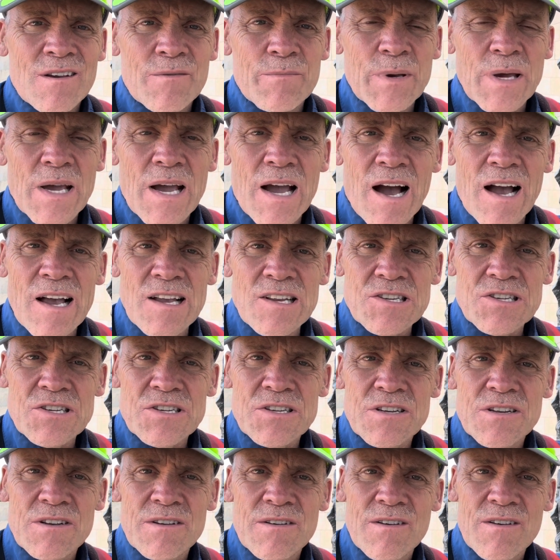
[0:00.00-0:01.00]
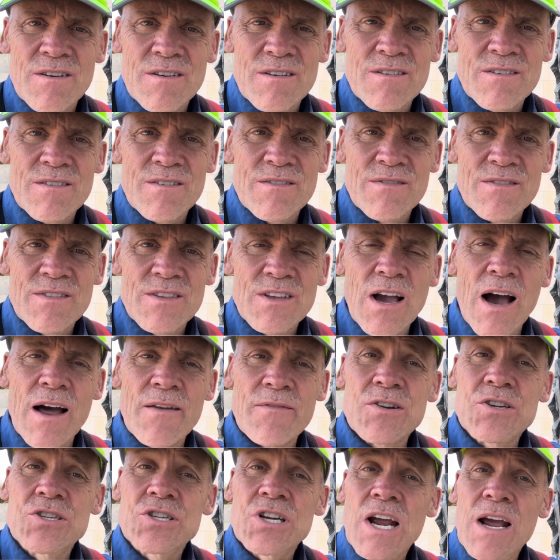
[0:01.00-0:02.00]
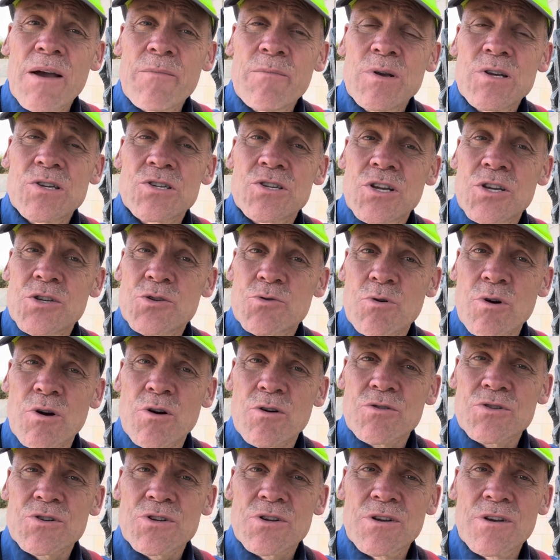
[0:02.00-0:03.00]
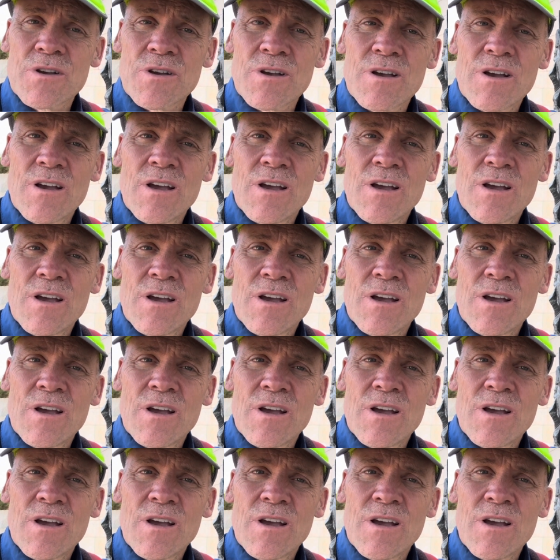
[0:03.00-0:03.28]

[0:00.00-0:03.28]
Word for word: because Yad Vashem is Israel's